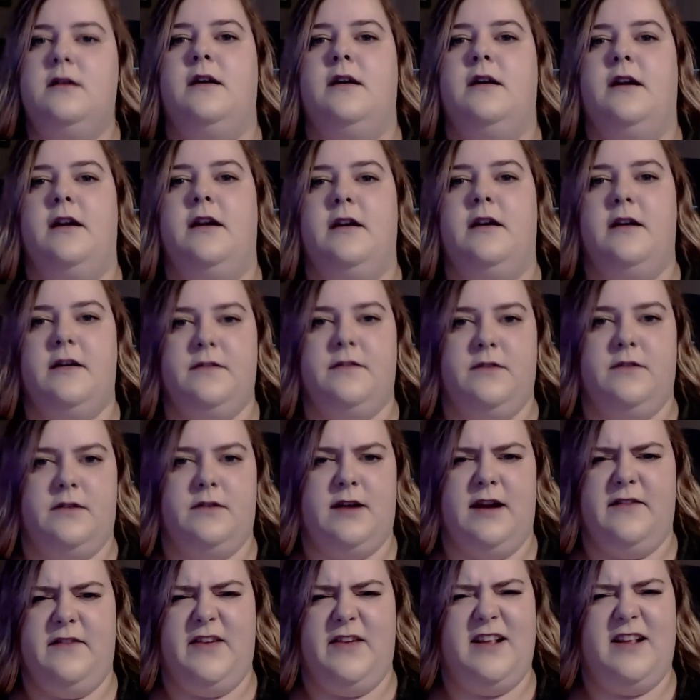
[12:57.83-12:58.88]
And another
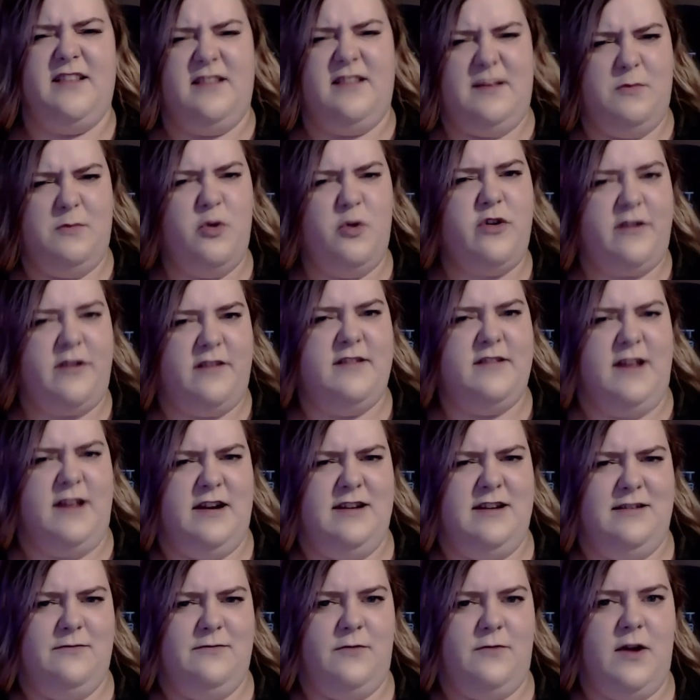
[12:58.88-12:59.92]
kind of more
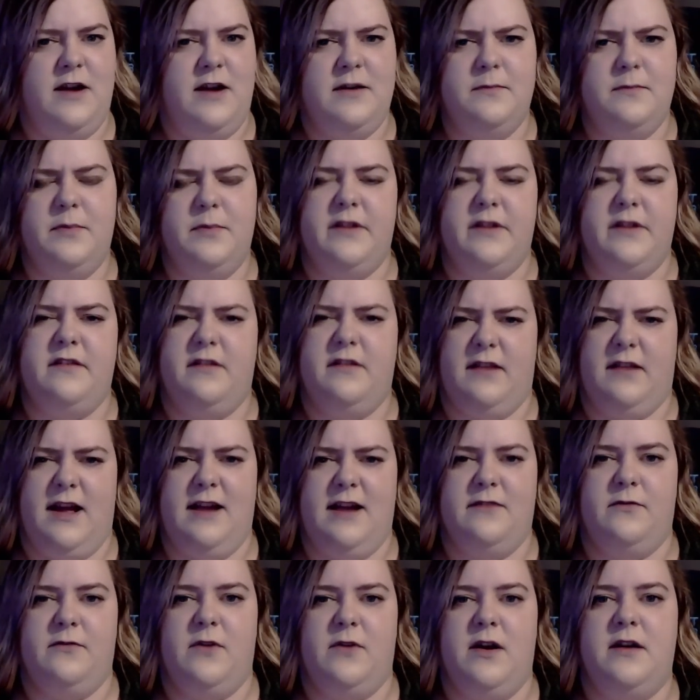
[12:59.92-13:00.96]
extended friend, but still kind
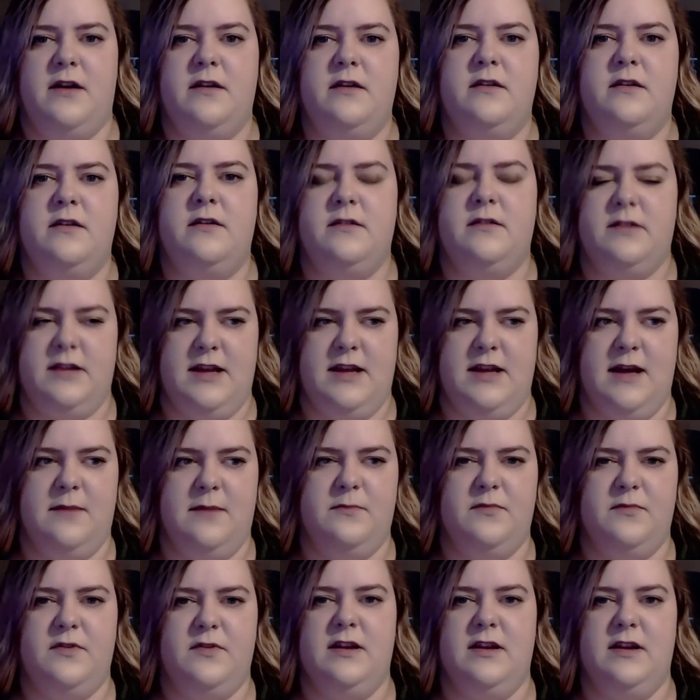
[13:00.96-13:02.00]
of friend,
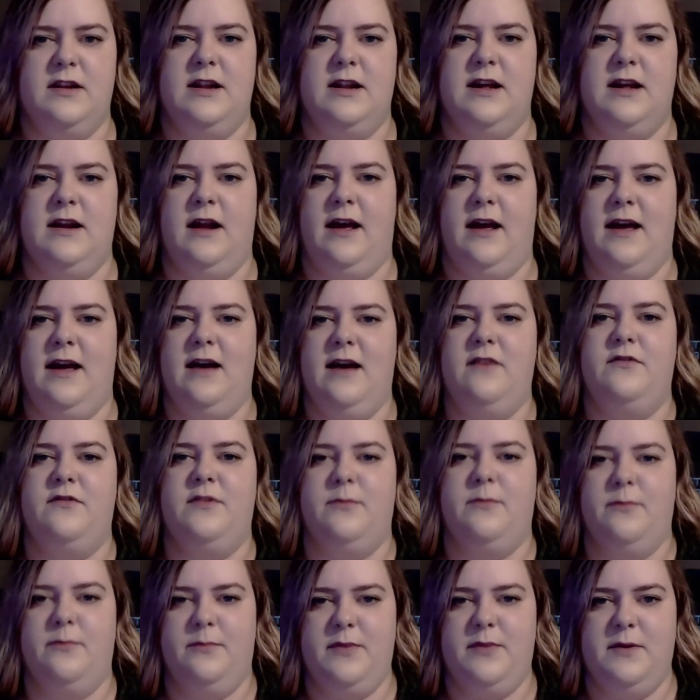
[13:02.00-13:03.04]
DMs. And then I have
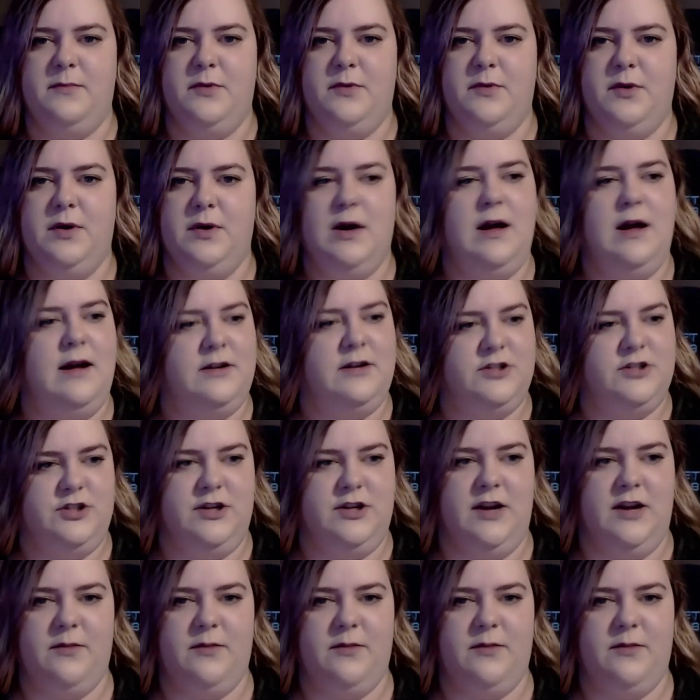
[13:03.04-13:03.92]
some people, actually you